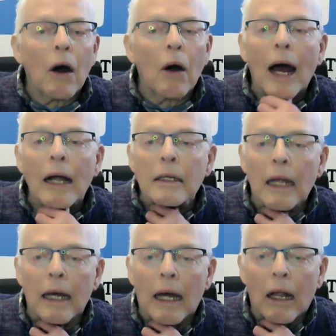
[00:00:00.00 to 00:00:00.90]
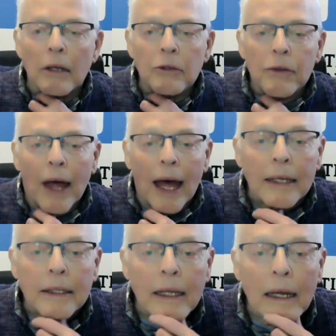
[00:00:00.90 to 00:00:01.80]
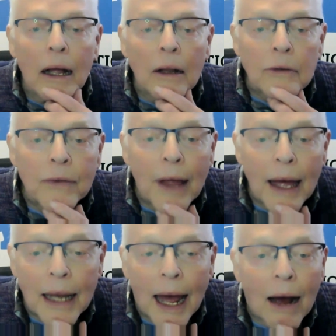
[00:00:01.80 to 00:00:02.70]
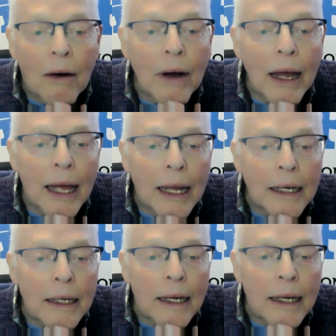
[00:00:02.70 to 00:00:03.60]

No, I'll do that. I'll do that now and